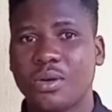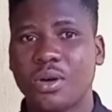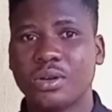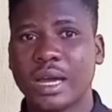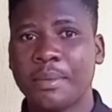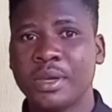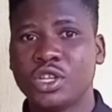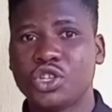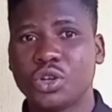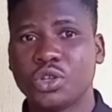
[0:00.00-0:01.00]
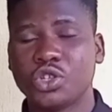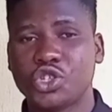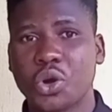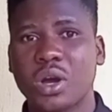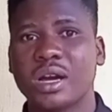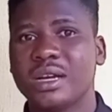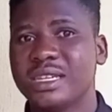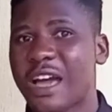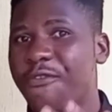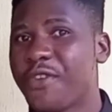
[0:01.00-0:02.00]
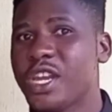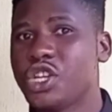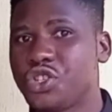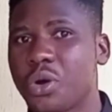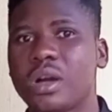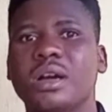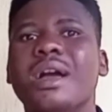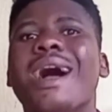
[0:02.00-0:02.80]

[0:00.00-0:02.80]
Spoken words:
on truck, their feeding truck,